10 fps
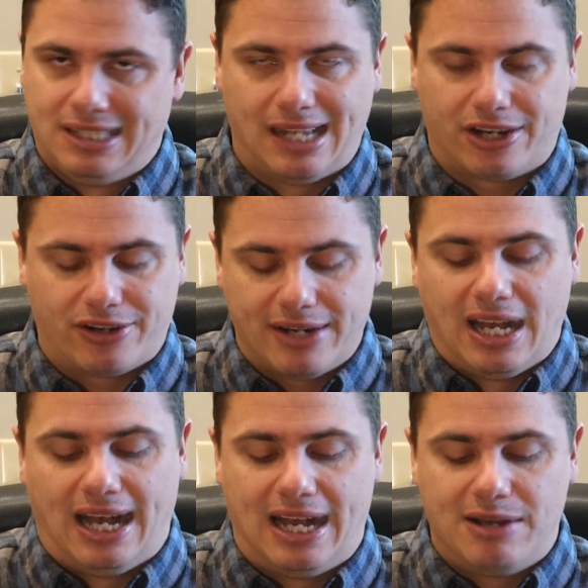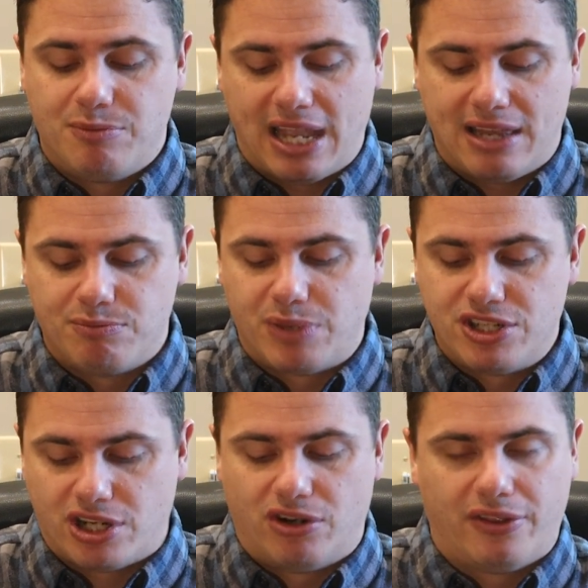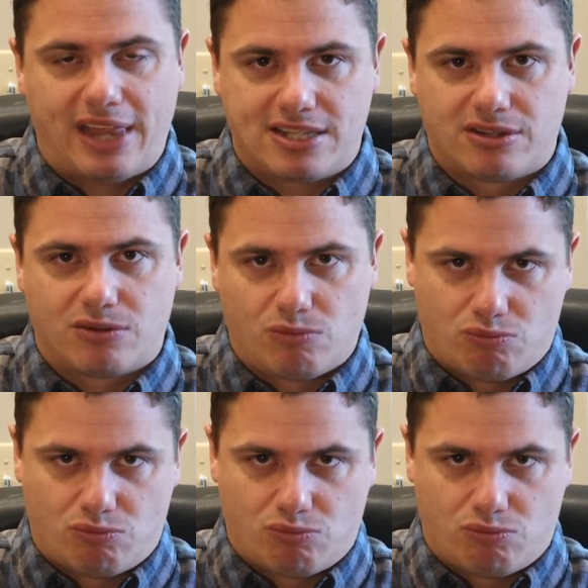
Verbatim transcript: Not great. Uh, and in general, that's